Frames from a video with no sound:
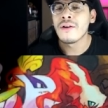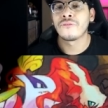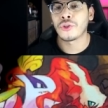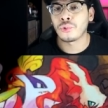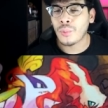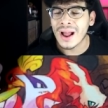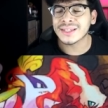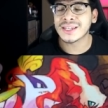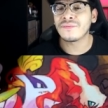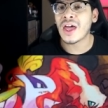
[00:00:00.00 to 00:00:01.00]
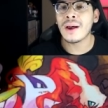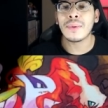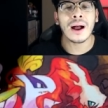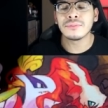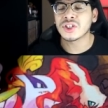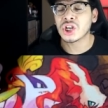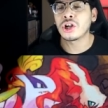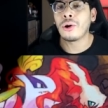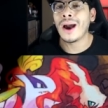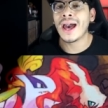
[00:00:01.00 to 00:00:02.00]
For the rest of them, I'm just going
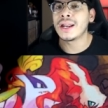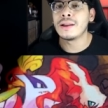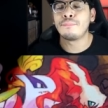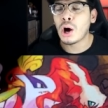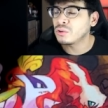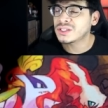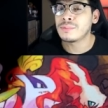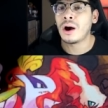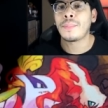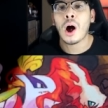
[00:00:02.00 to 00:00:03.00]
to go ahead and post them up